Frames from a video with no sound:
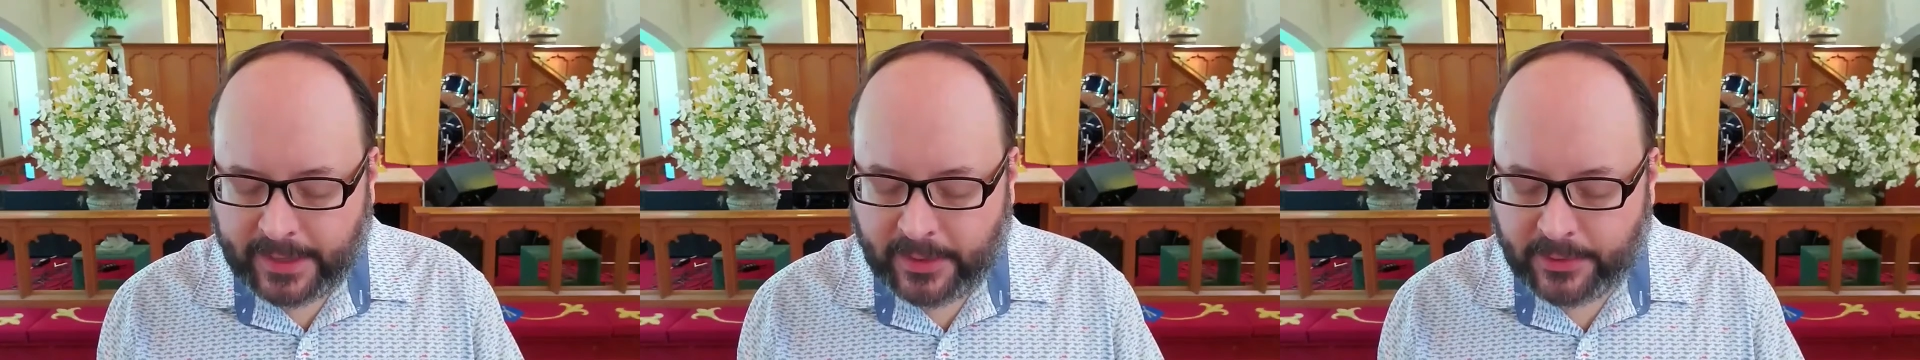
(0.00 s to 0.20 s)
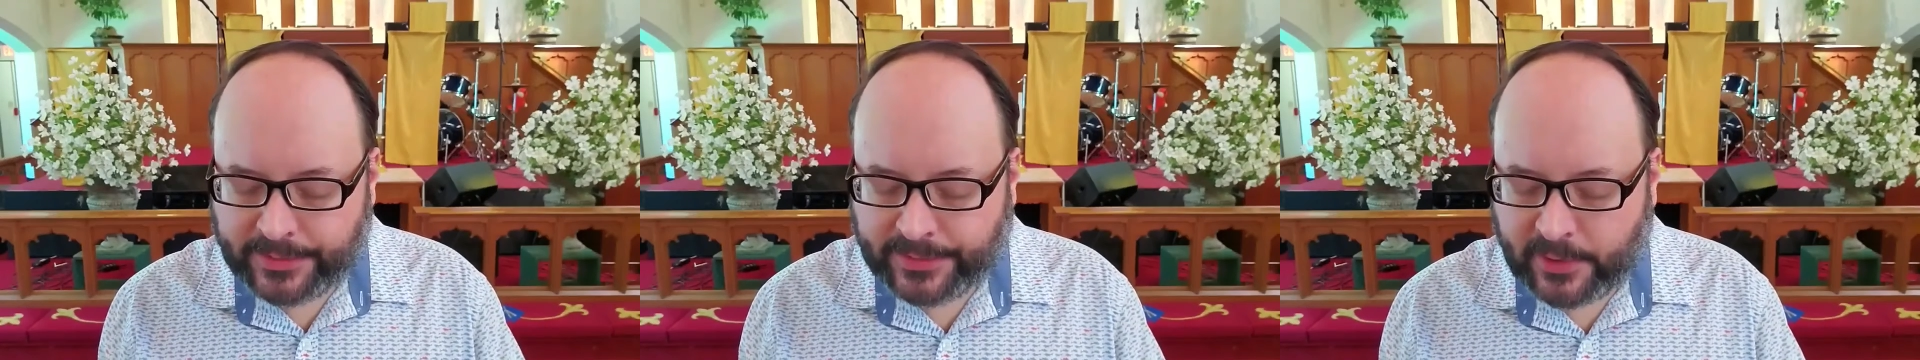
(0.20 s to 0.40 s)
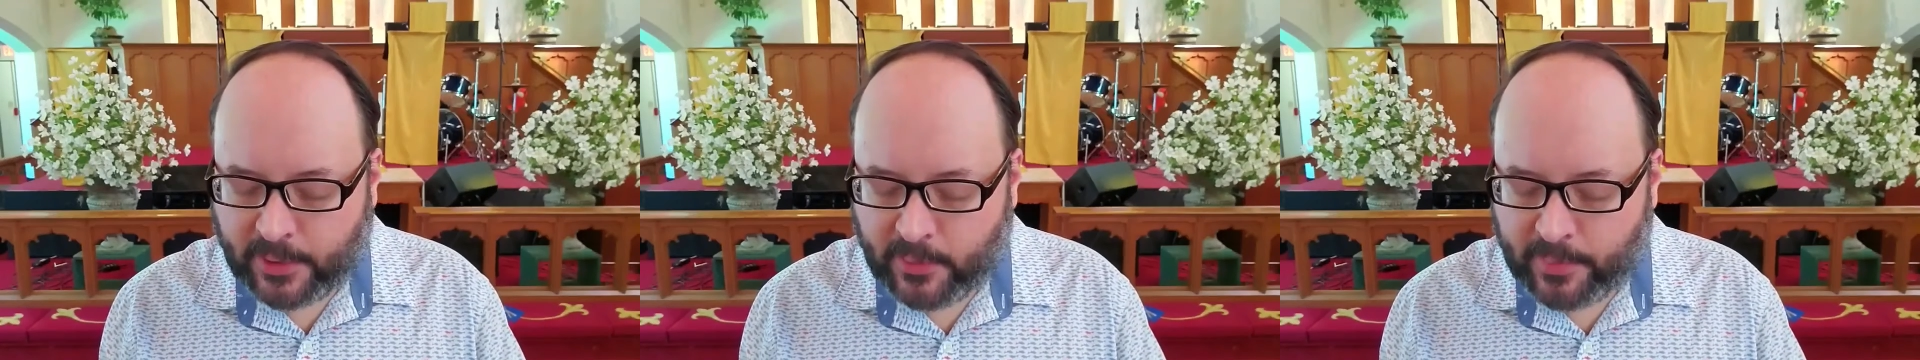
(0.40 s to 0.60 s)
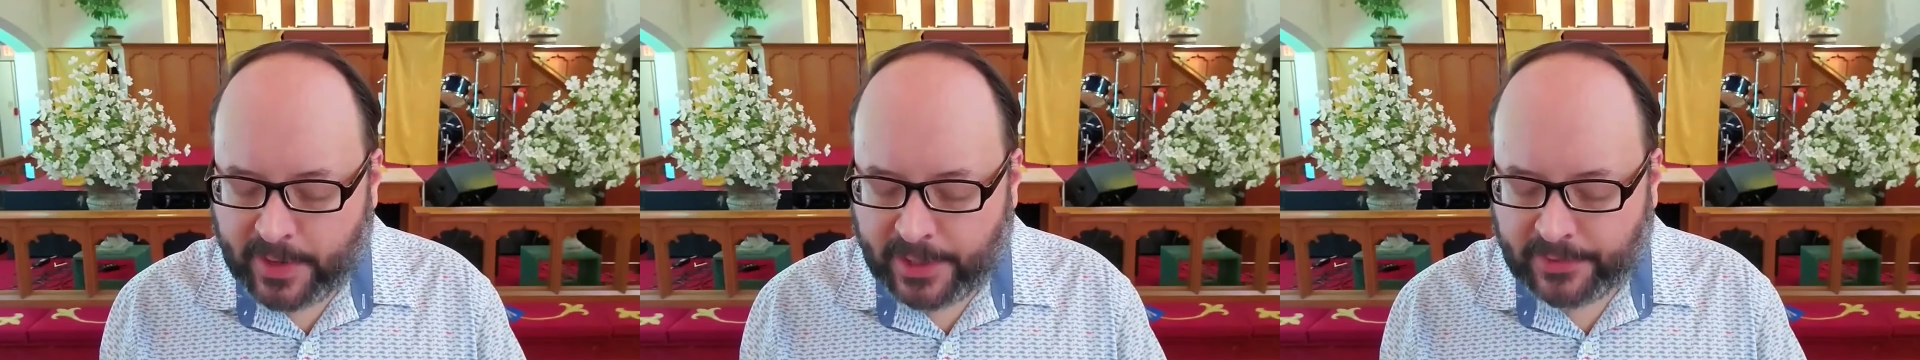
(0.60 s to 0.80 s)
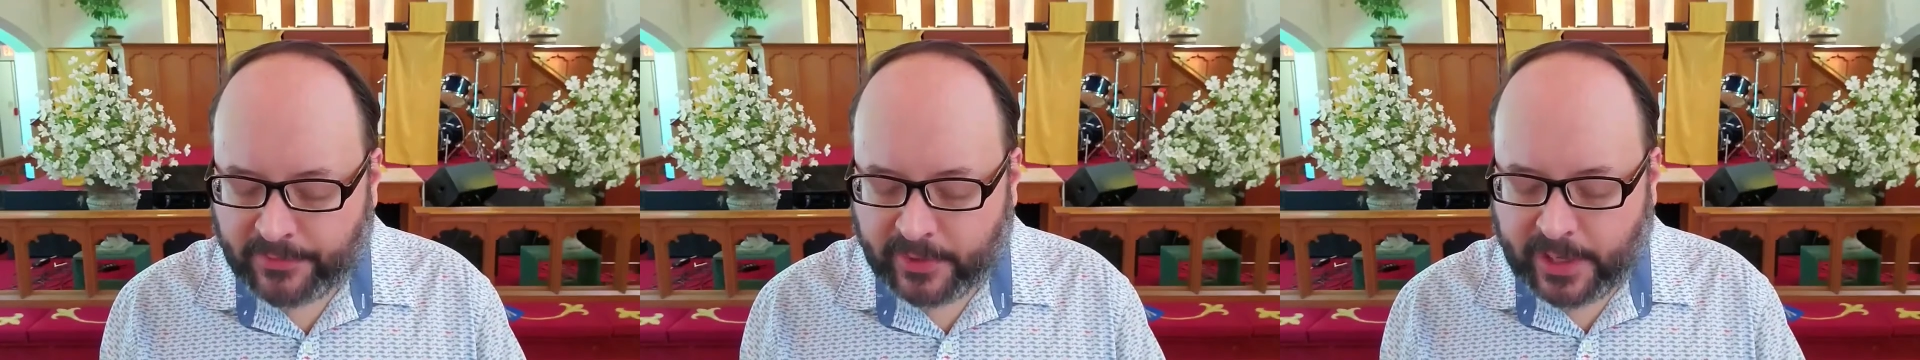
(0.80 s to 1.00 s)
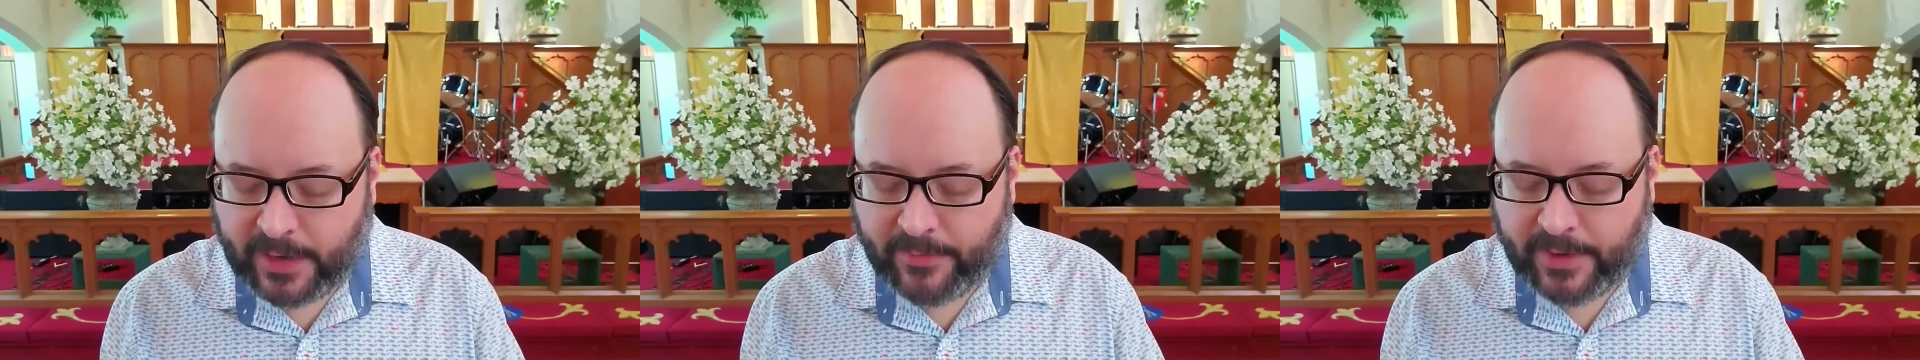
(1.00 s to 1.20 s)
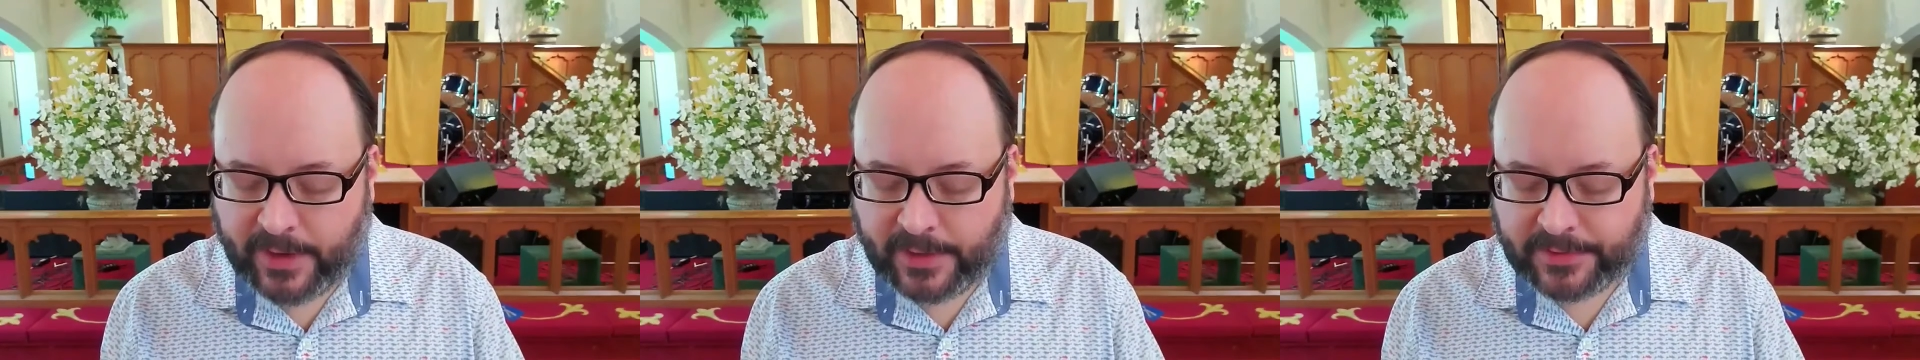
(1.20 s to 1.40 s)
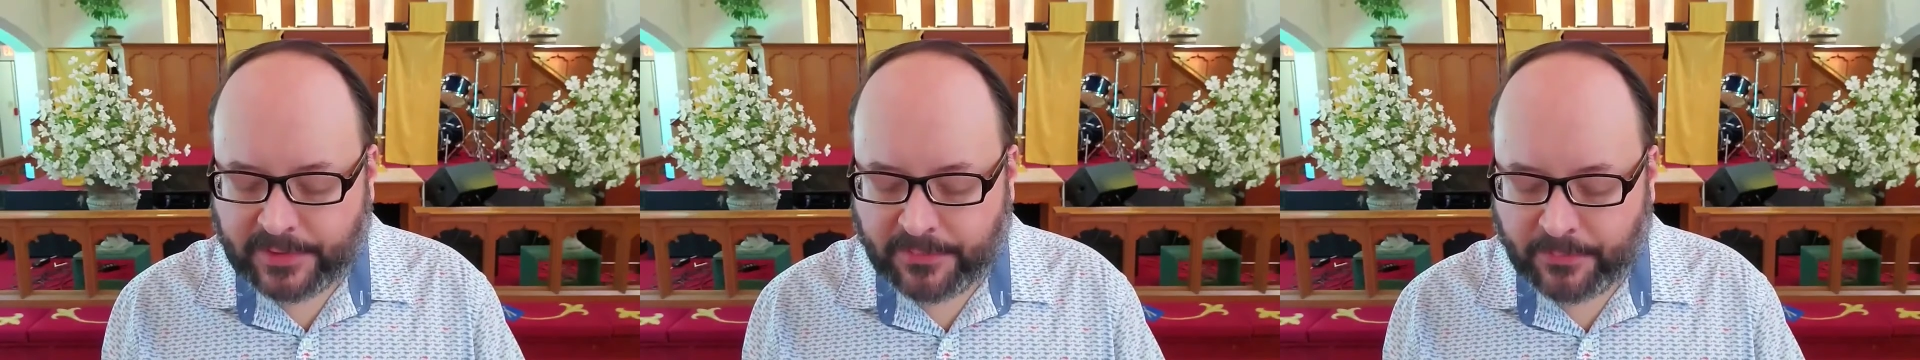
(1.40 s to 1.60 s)
so much for giving us
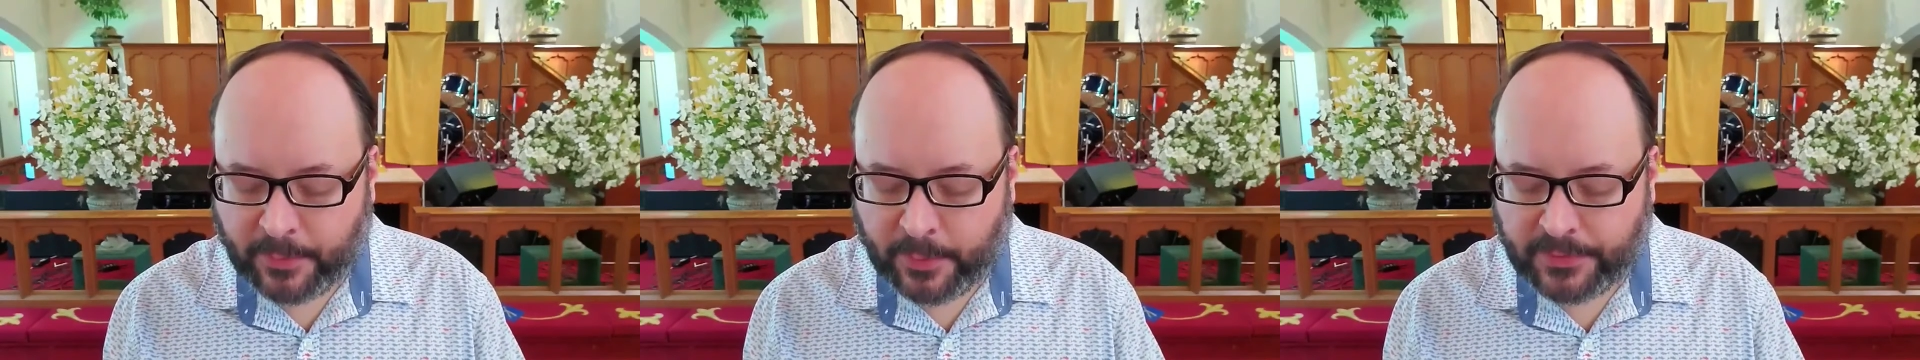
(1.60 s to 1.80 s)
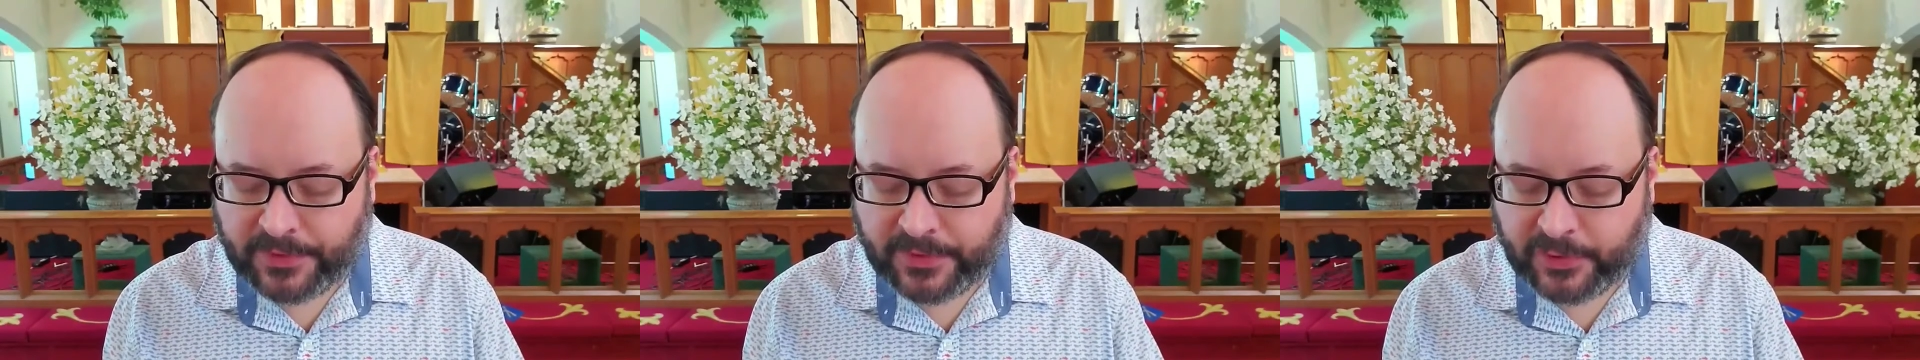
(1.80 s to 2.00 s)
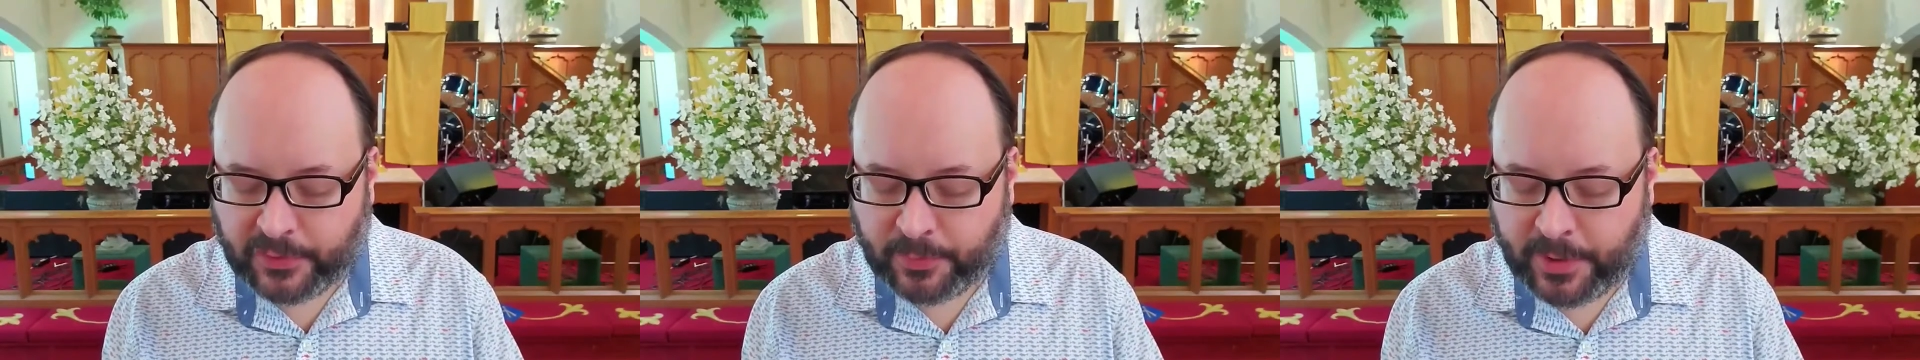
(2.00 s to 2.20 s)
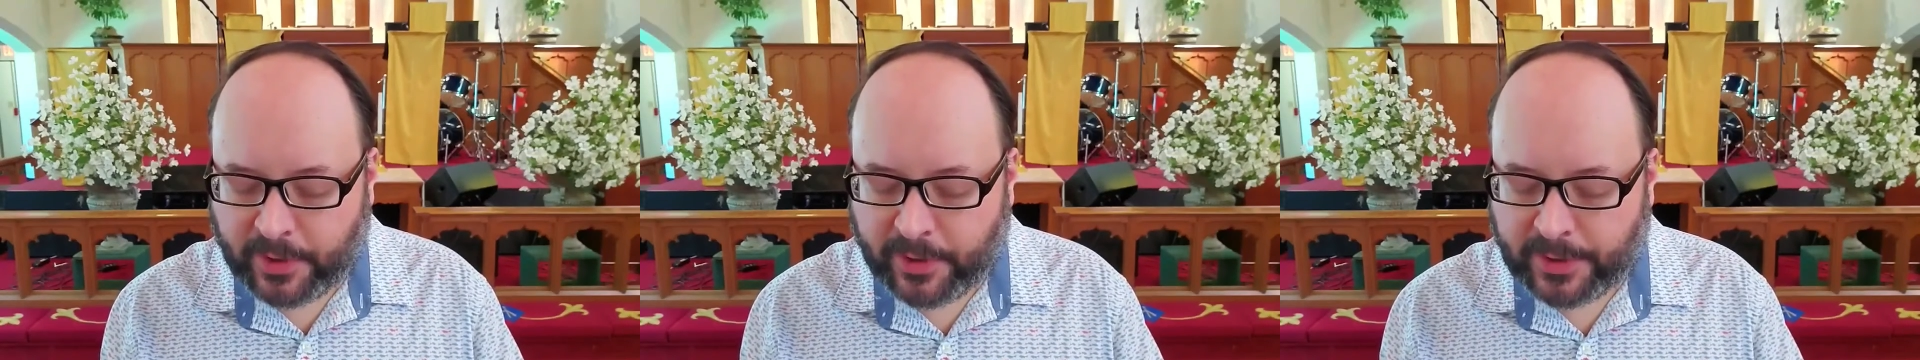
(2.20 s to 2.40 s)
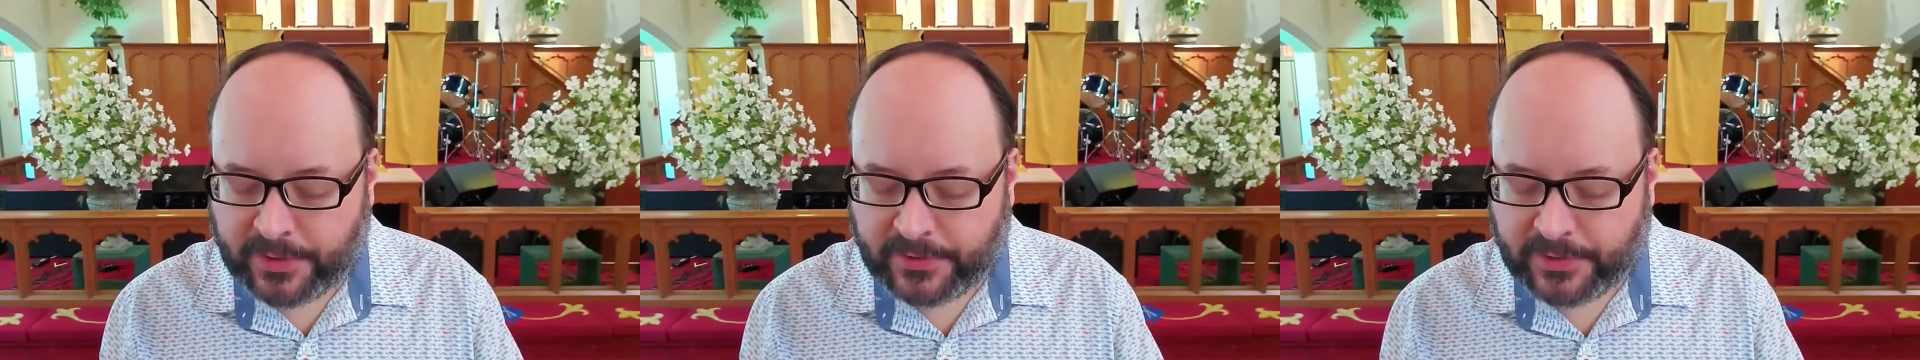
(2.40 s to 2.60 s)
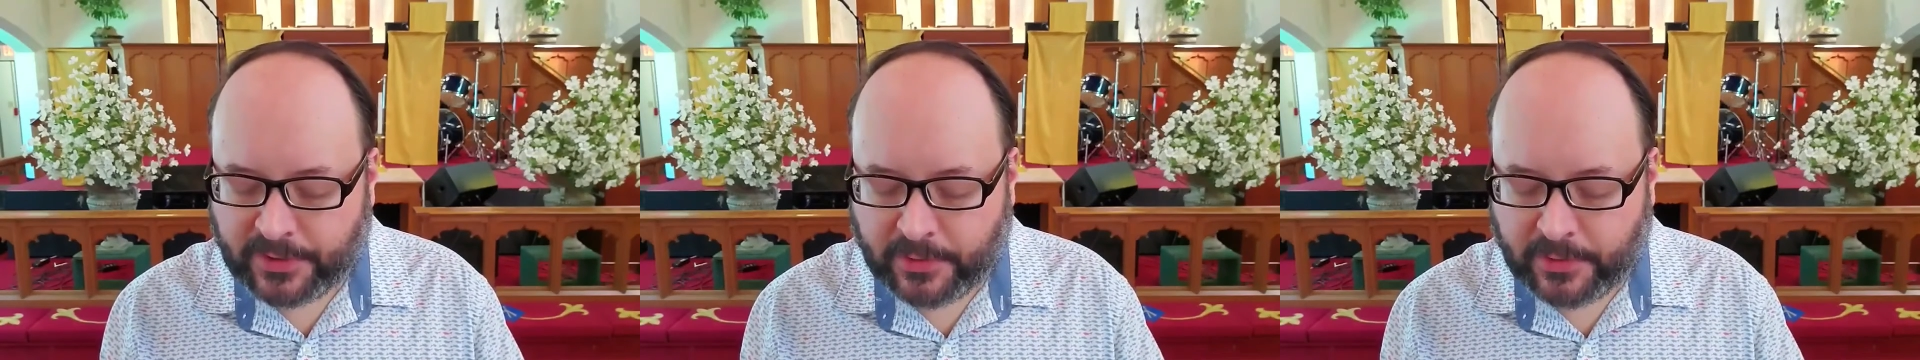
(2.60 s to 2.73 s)
the fruits of the Spirit so